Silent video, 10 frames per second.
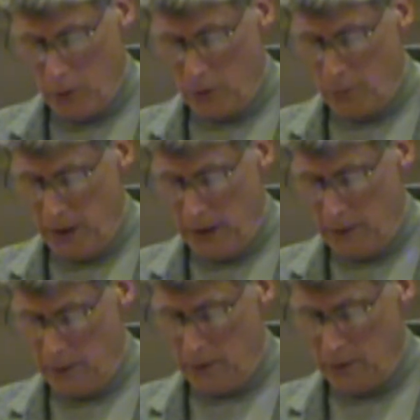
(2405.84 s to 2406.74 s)
world
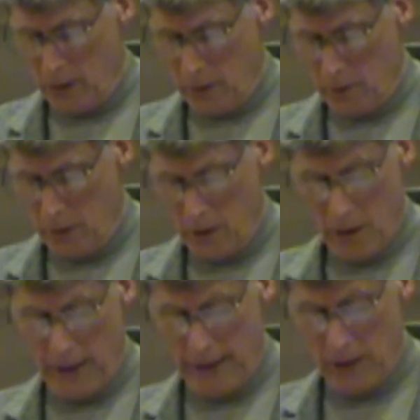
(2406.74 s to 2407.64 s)
peaked in this country in
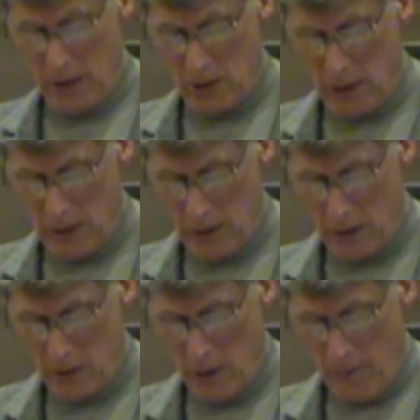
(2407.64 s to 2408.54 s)
the
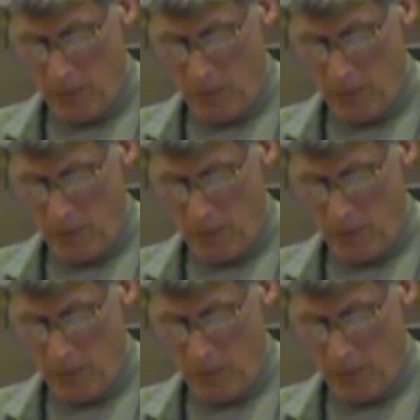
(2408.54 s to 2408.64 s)
1960s